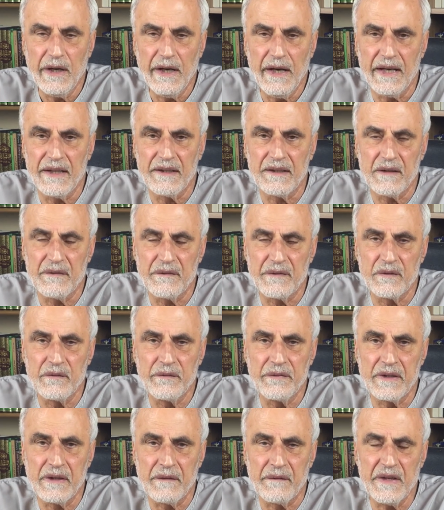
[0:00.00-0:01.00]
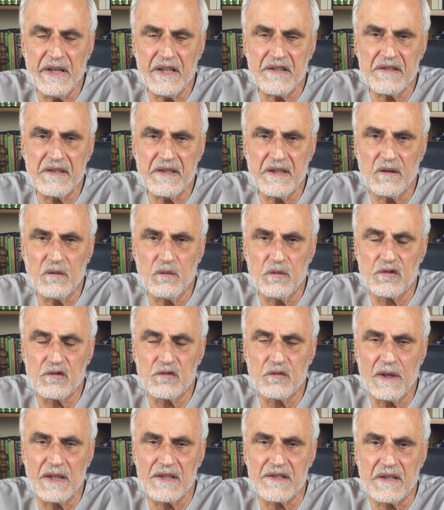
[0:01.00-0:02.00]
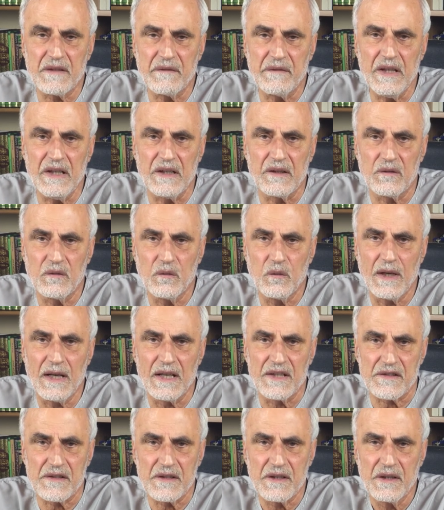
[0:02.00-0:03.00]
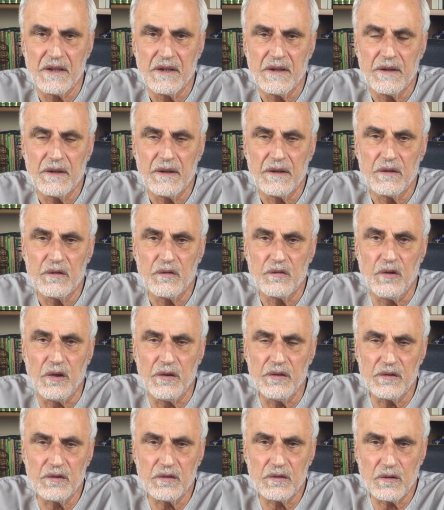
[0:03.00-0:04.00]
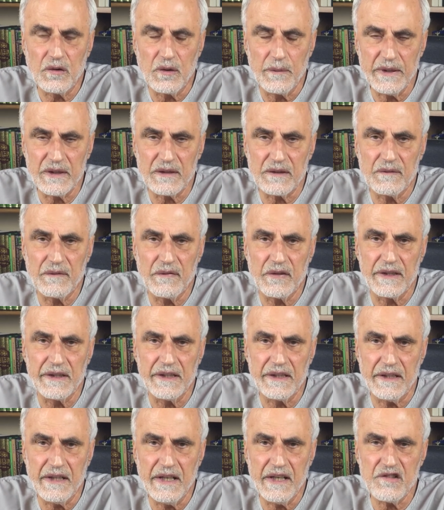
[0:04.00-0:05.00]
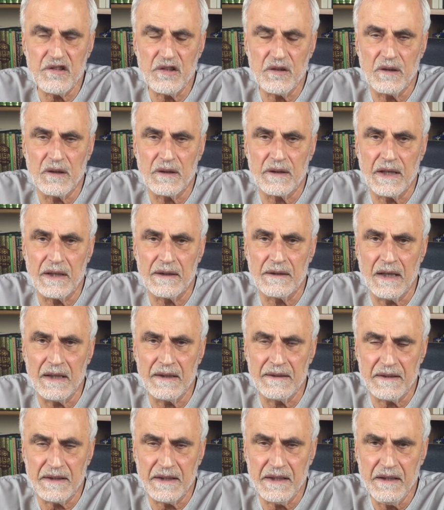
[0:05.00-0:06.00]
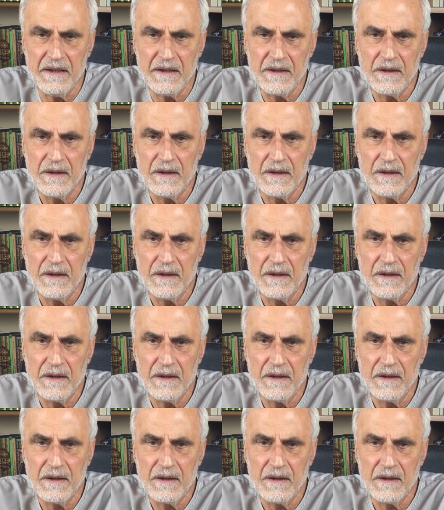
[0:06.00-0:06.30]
And if the first thing which was revealed was don't commit fornication or adultery,